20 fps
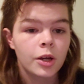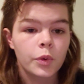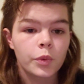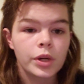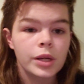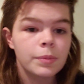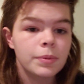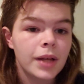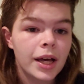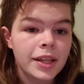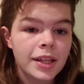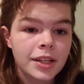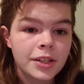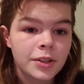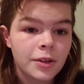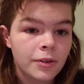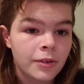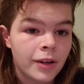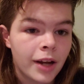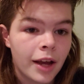reapply that
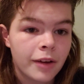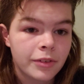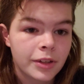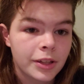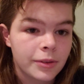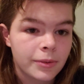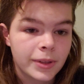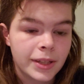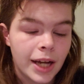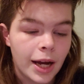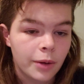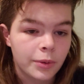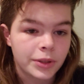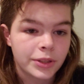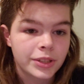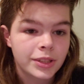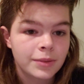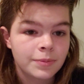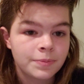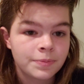deodorant every 3
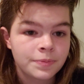hours.